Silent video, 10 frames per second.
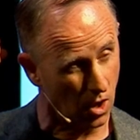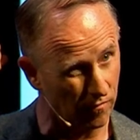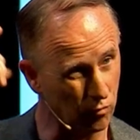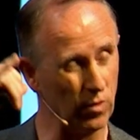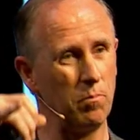
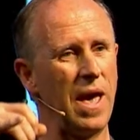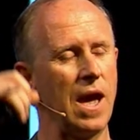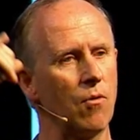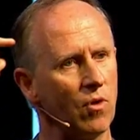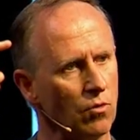
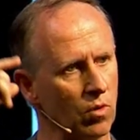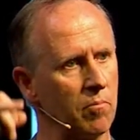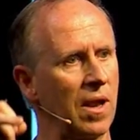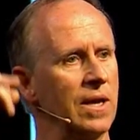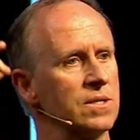repairing,
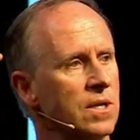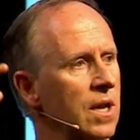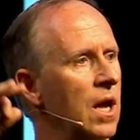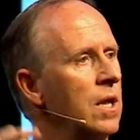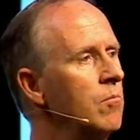replacing,
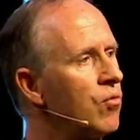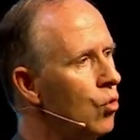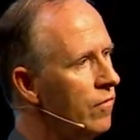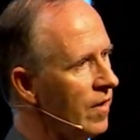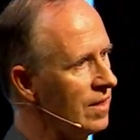and
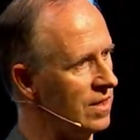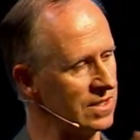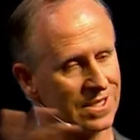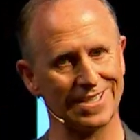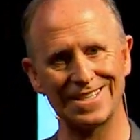improving
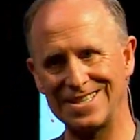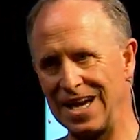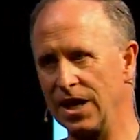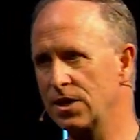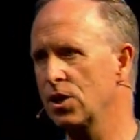this
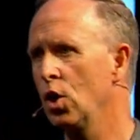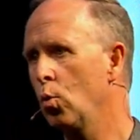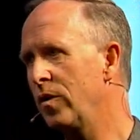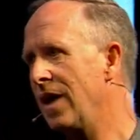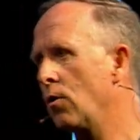site
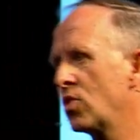without